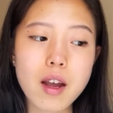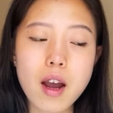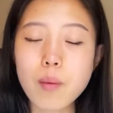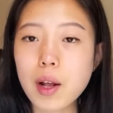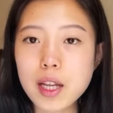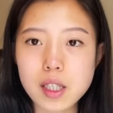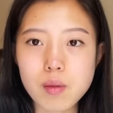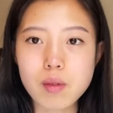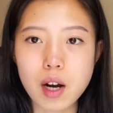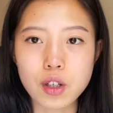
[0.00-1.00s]
And while I
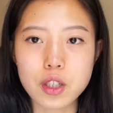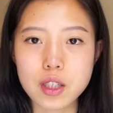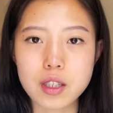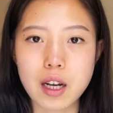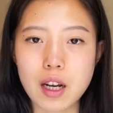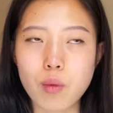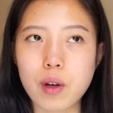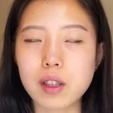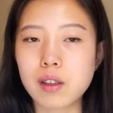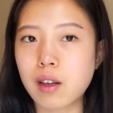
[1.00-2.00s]
don't understand
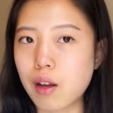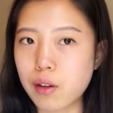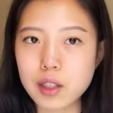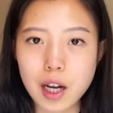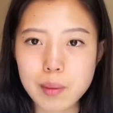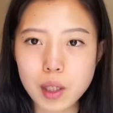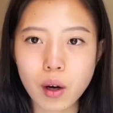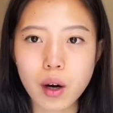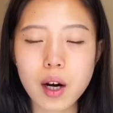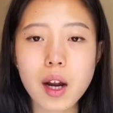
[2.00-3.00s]
what the other types
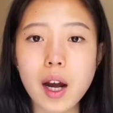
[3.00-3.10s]
are,